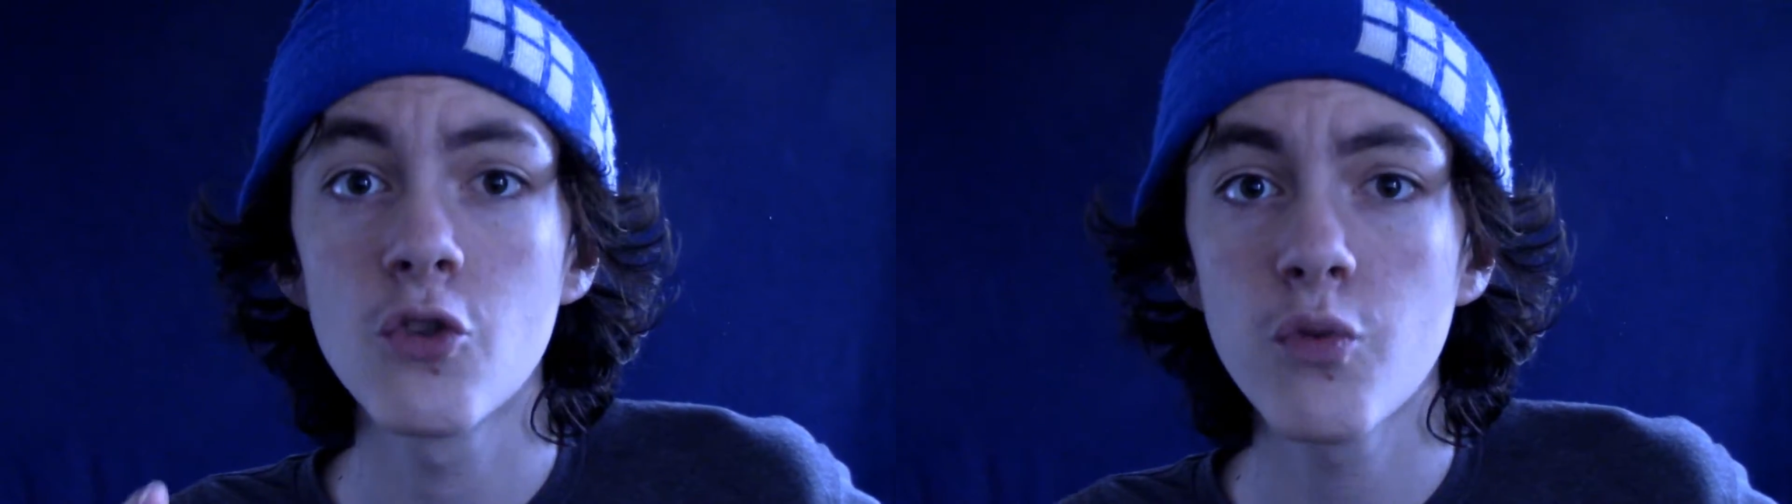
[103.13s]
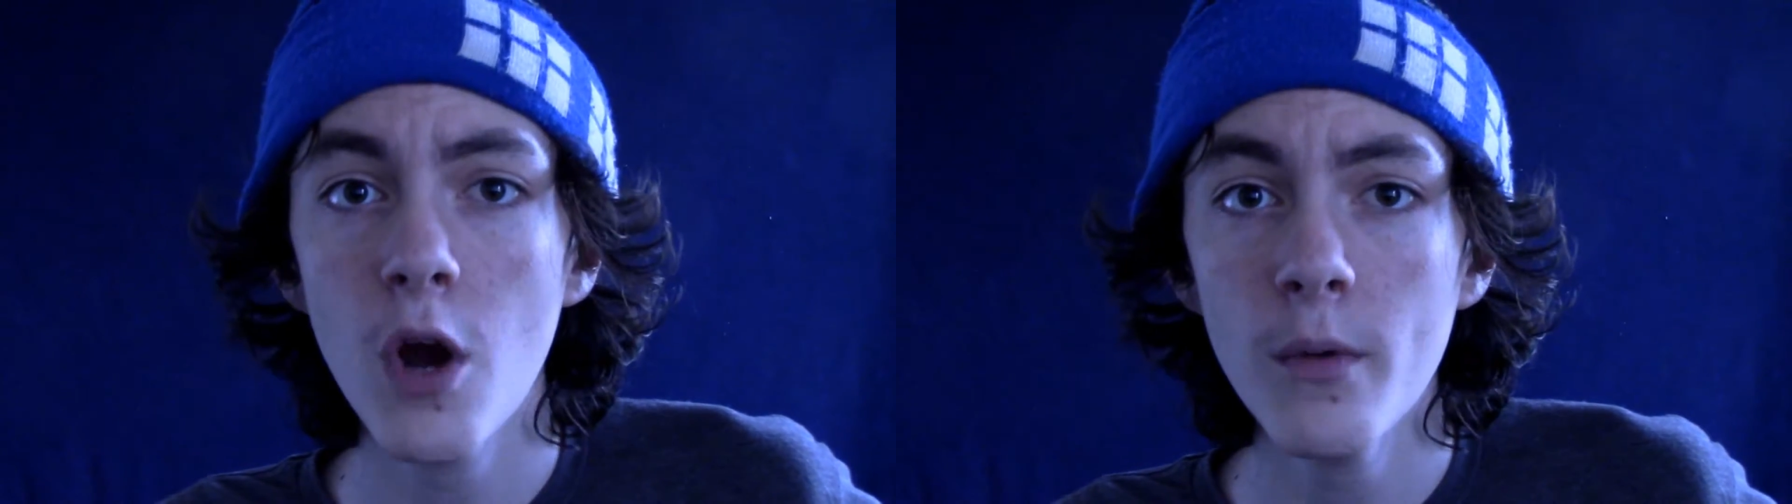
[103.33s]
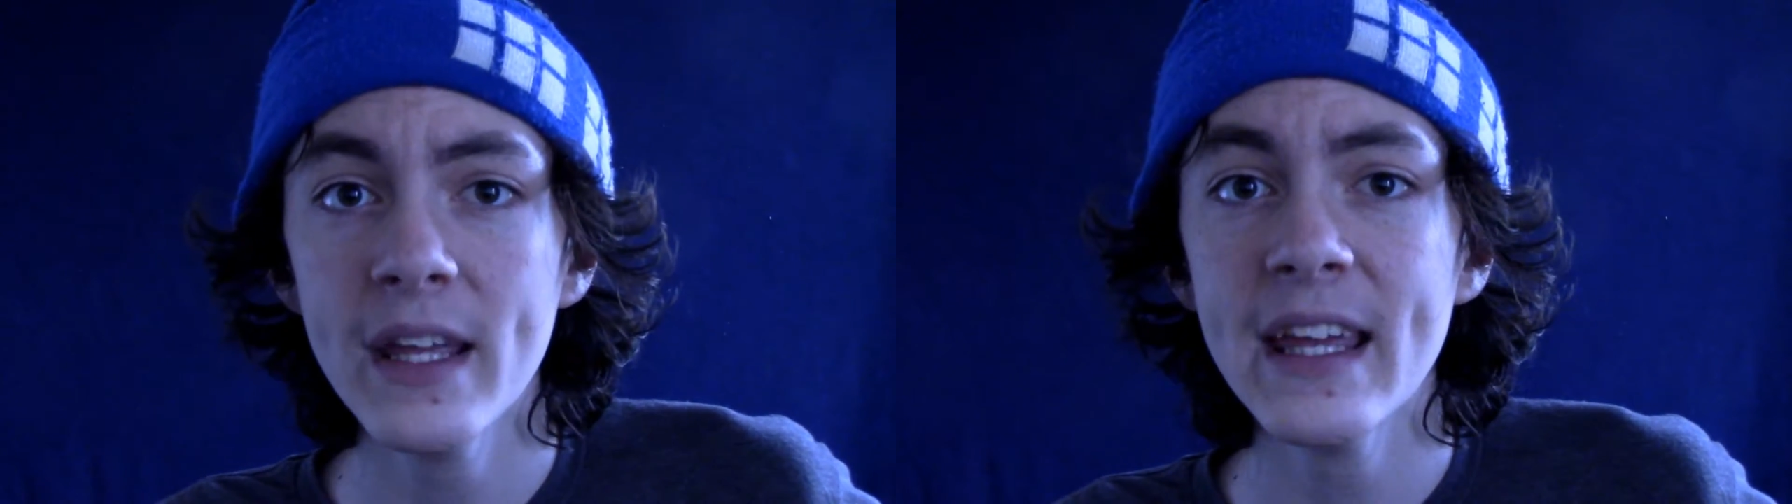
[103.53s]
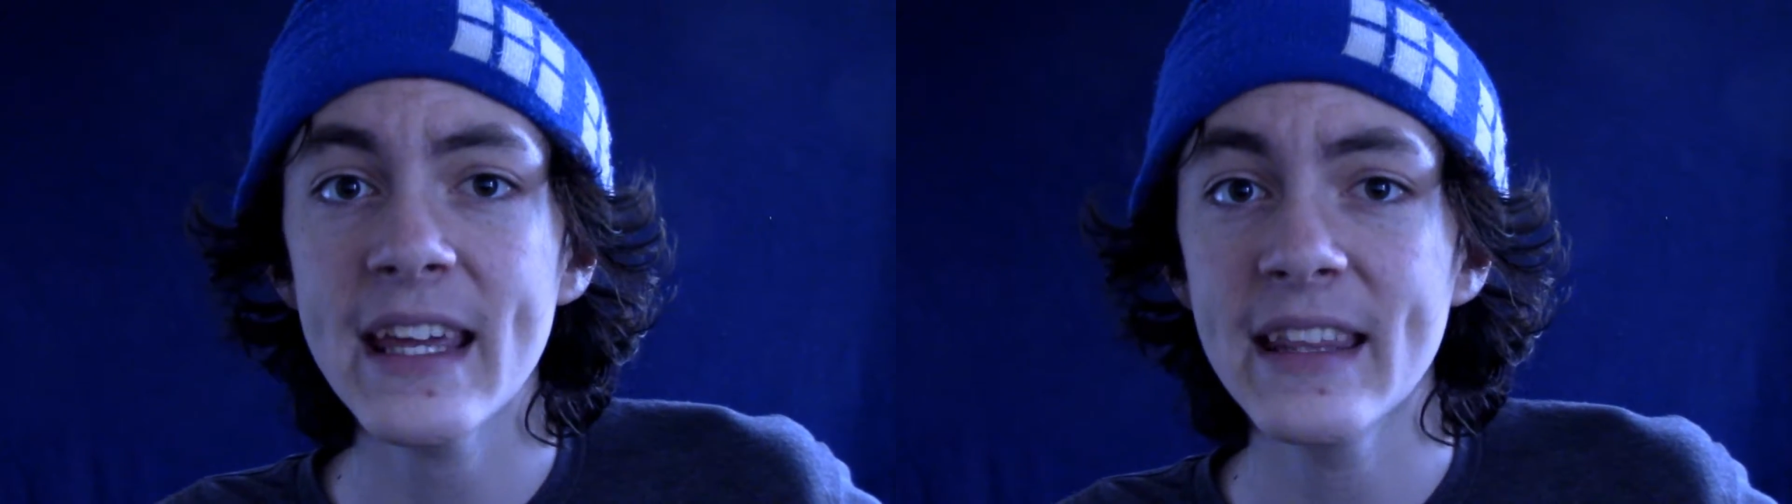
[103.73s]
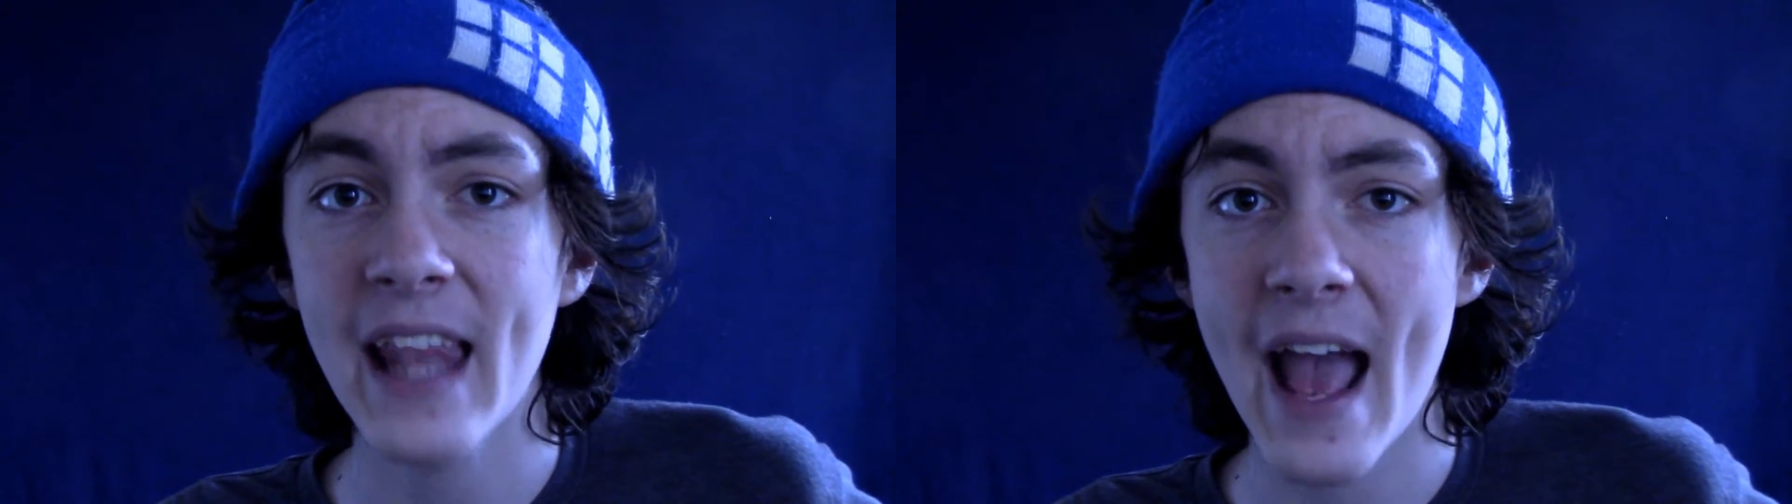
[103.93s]
growing
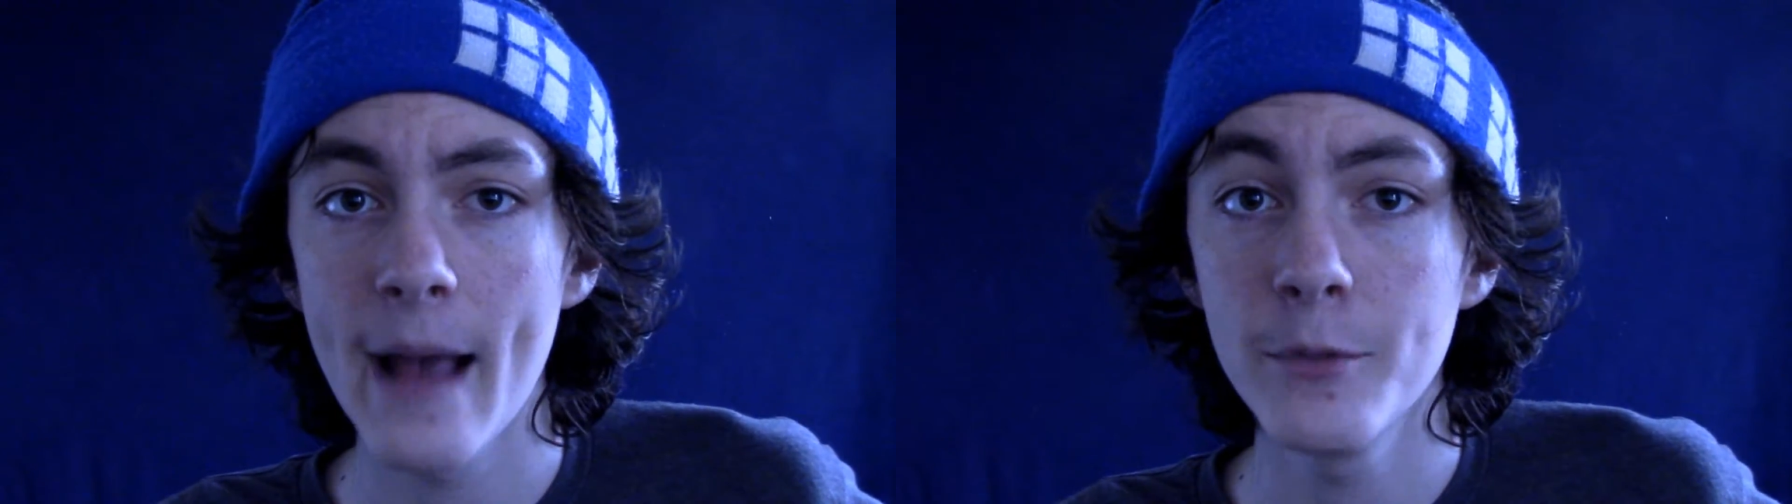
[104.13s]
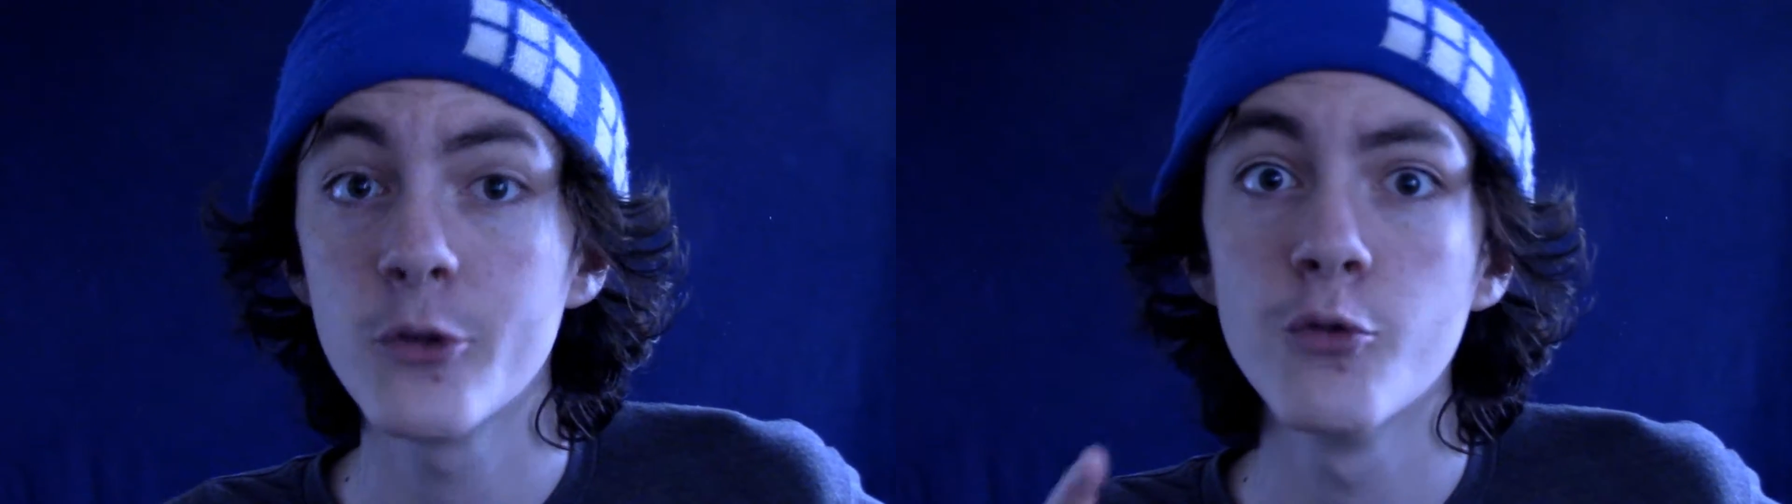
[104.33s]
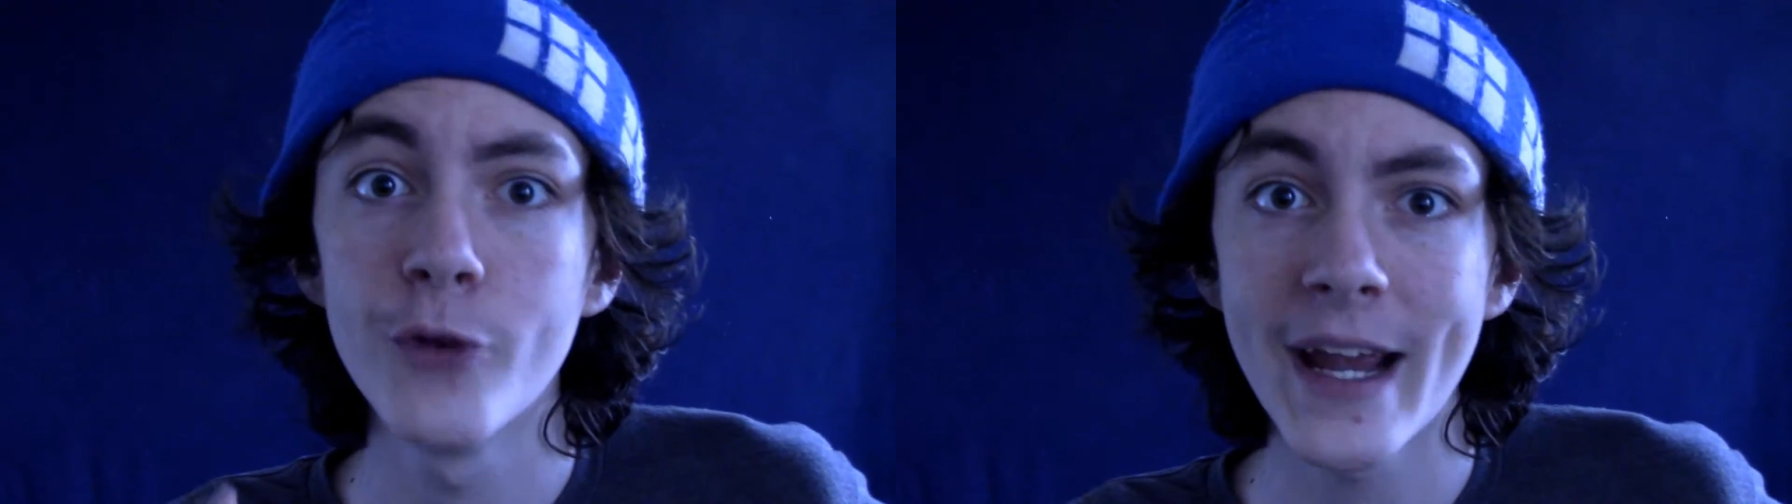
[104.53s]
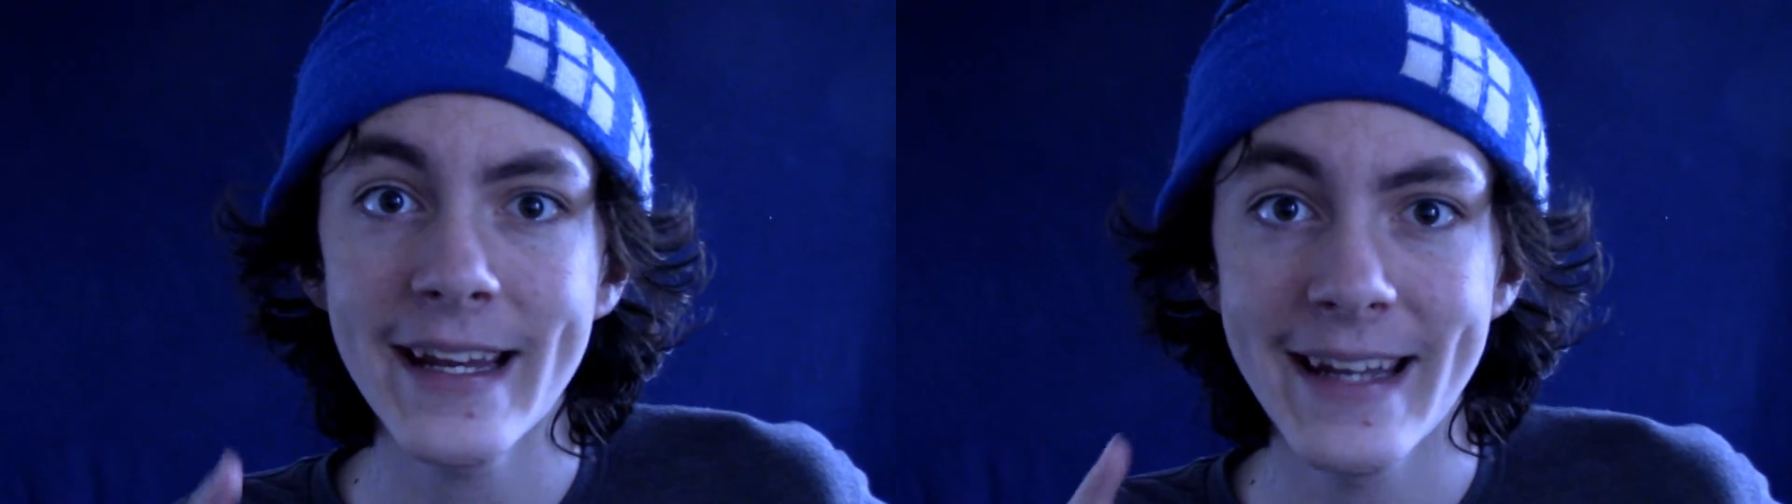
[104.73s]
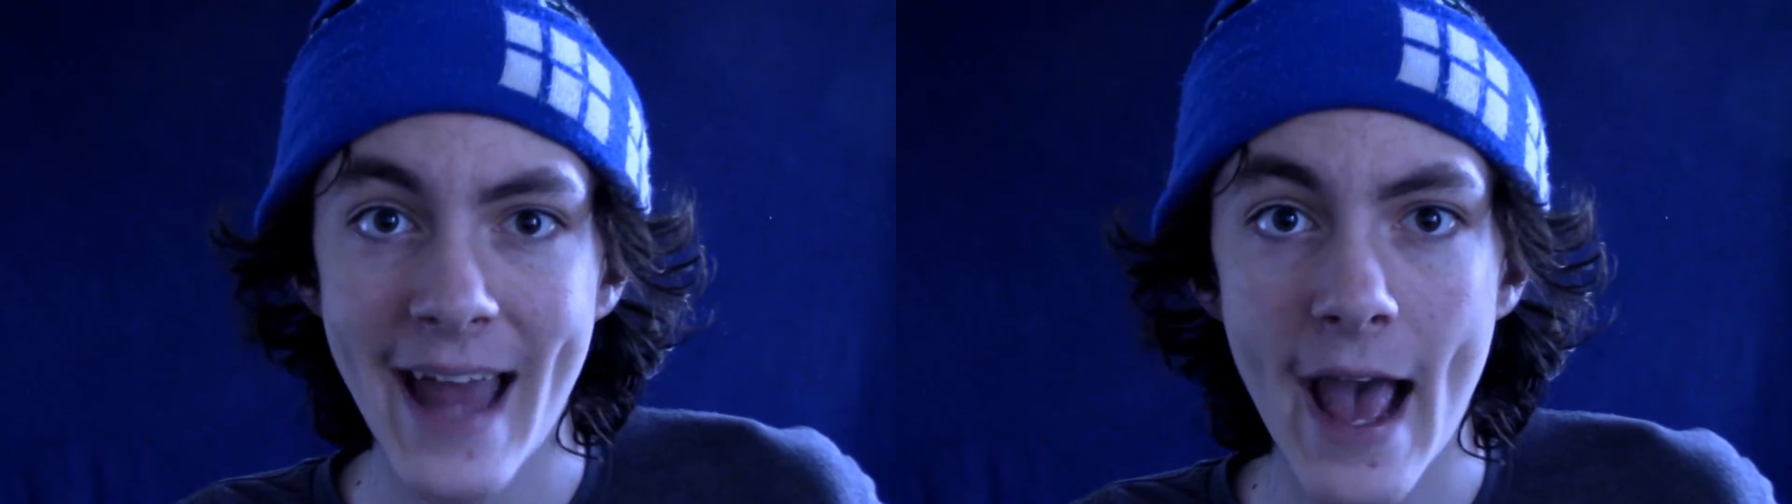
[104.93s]
in labs
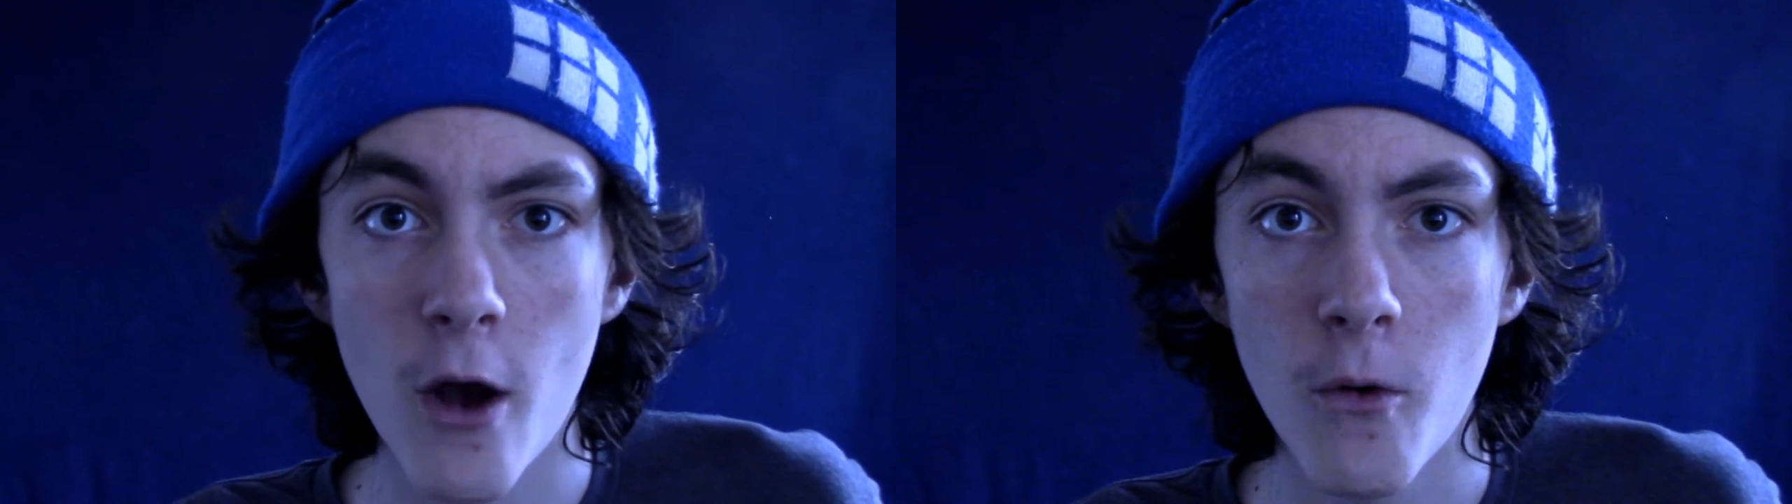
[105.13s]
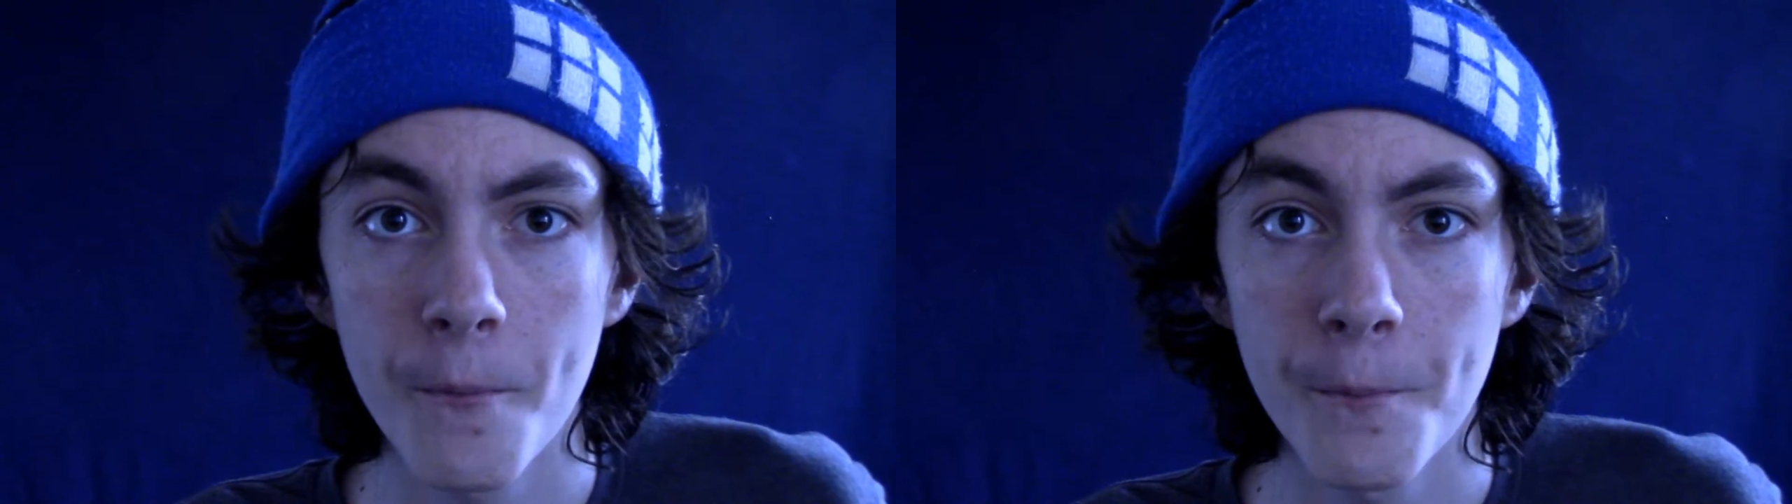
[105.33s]
right now?